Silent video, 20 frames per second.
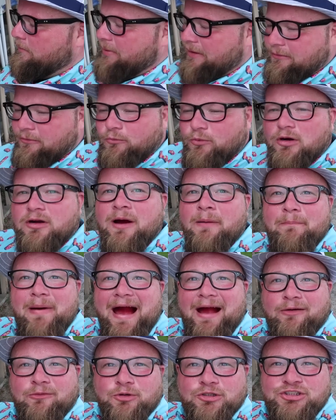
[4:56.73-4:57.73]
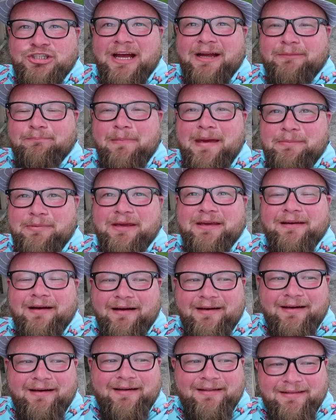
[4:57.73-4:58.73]
But we'll come back. We'll check maybe
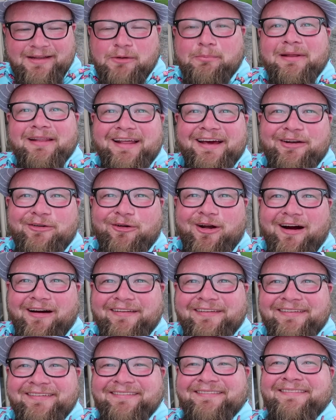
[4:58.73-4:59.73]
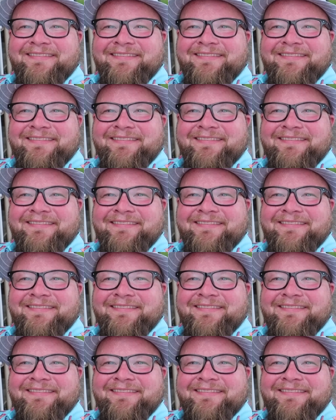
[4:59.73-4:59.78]
a little bit later on.